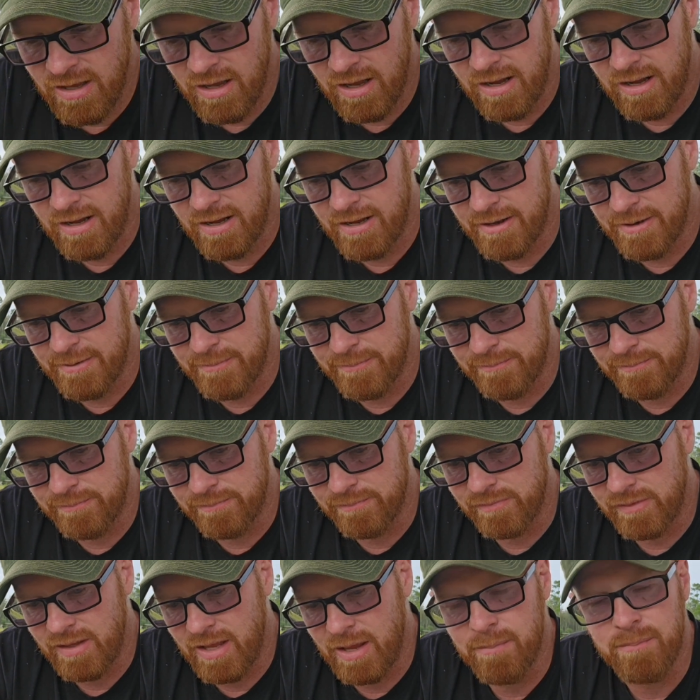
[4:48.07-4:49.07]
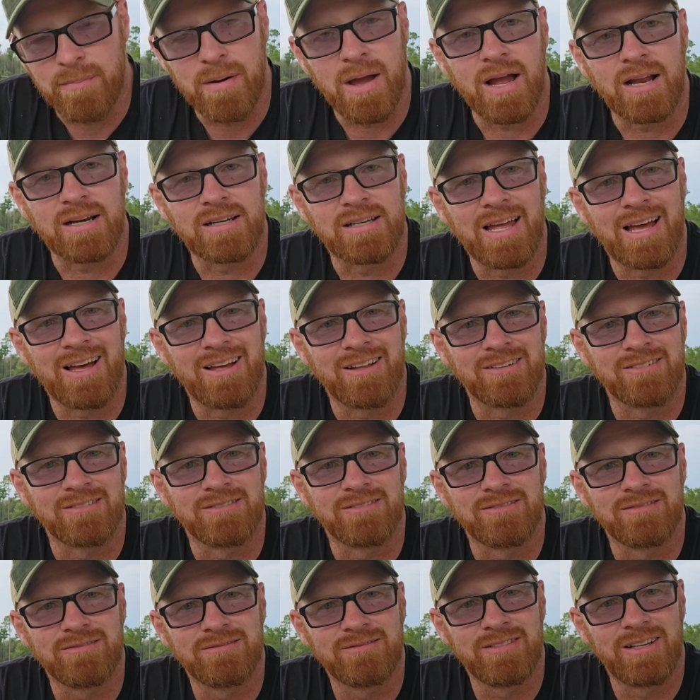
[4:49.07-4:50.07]
and back down
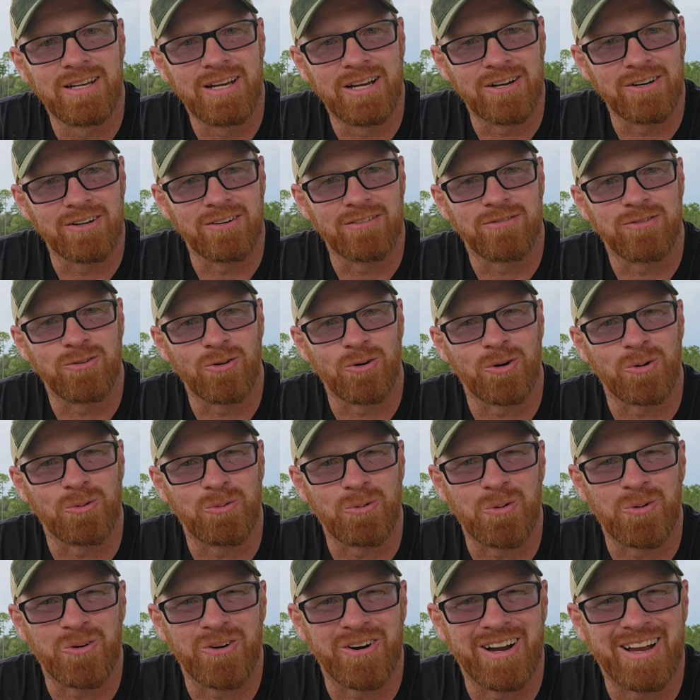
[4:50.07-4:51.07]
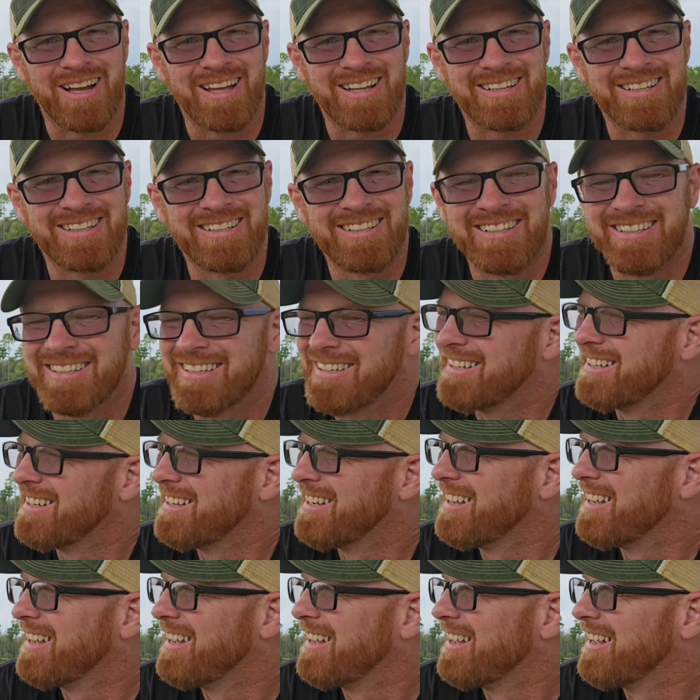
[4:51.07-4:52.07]
here to Florida where we're
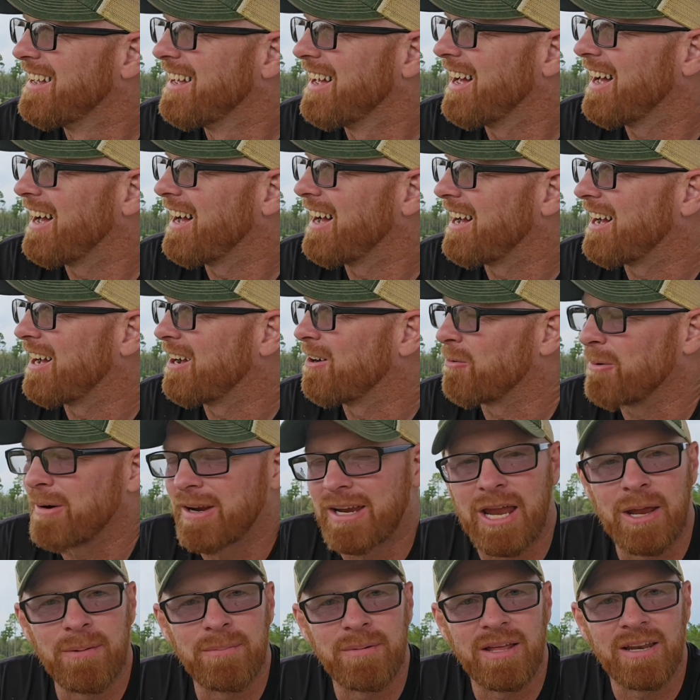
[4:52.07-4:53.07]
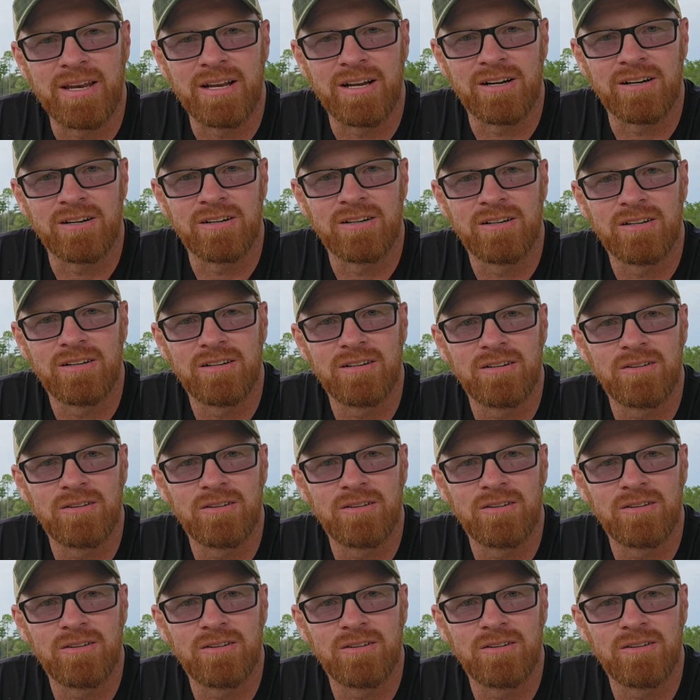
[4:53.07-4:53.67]
at. We came down here.